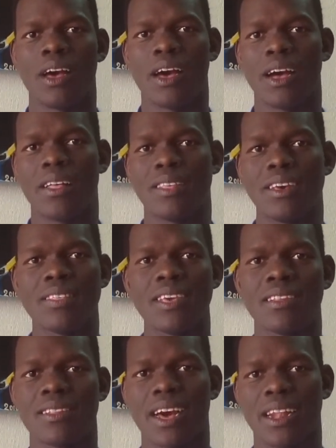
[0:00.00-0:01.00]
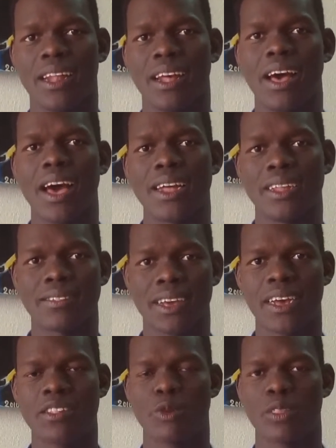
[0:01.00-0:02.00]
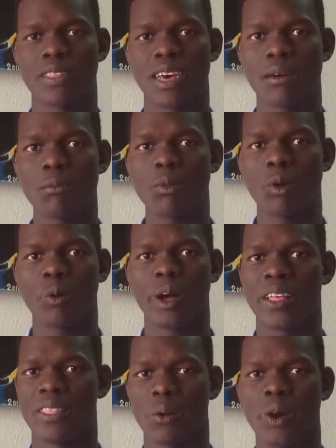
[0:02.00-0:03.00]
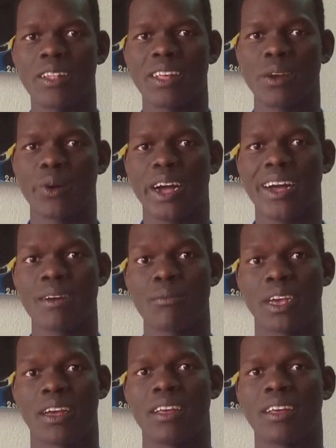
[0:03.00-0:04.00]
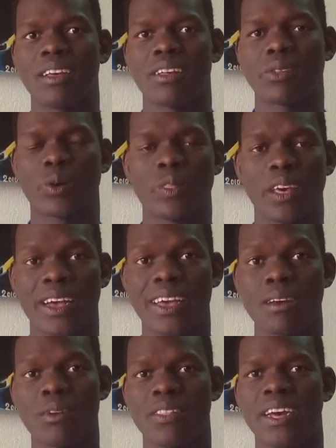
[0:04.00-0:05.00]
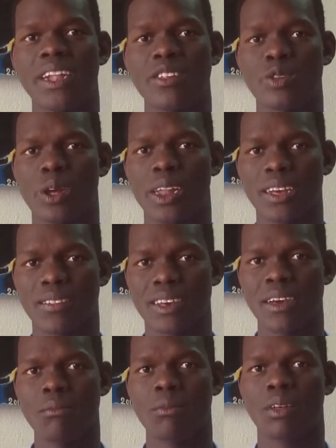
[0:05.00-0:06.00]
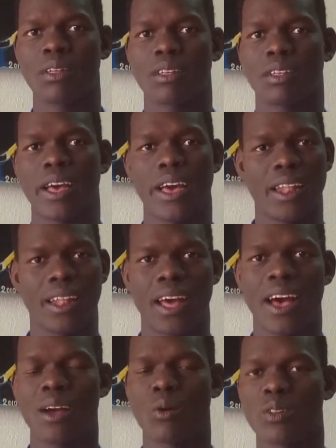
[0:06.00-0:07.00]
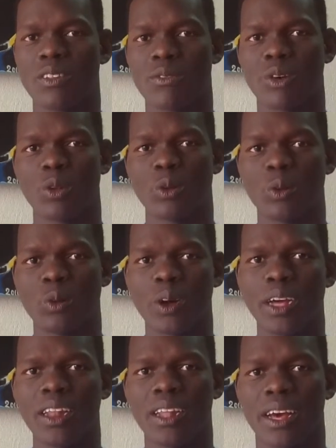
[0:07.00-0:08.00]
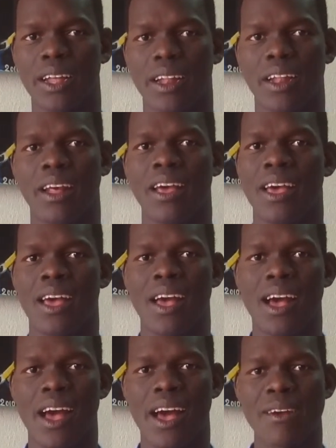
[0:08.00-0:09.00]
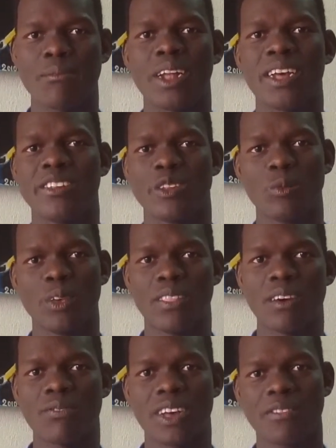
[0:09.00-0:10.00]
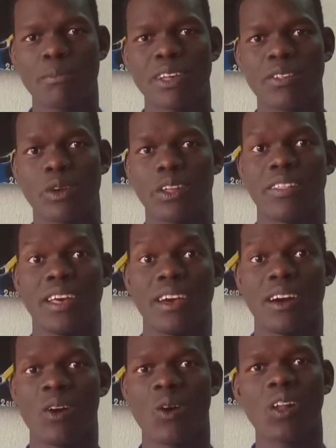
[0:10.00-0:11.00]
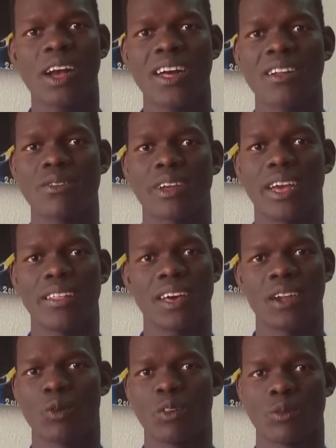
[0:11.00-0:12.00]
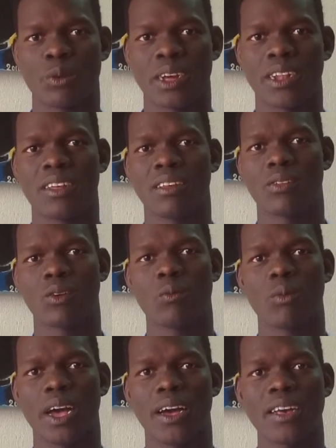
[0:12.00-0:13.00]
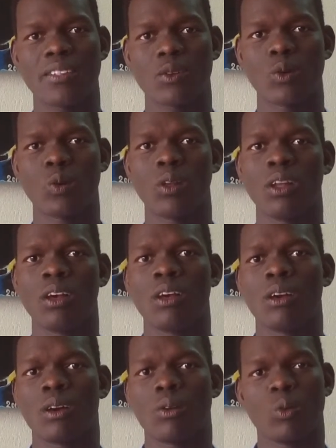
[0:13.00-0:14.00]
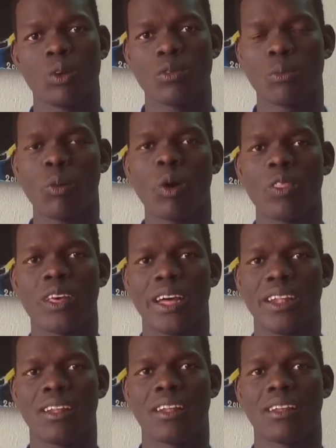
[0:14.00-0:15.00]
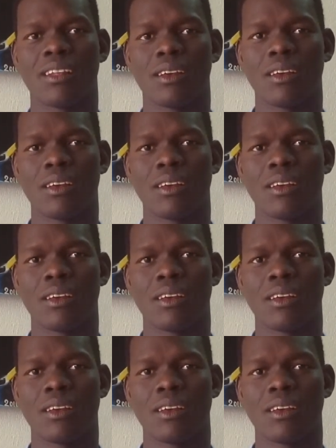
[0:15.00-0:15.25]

Uh, the thing that I discussed with them were the ones that were coming. So they came in the national exam, and I was able to do well, and I managed to be the first person in the whole country, and that was great. So my high school was more than,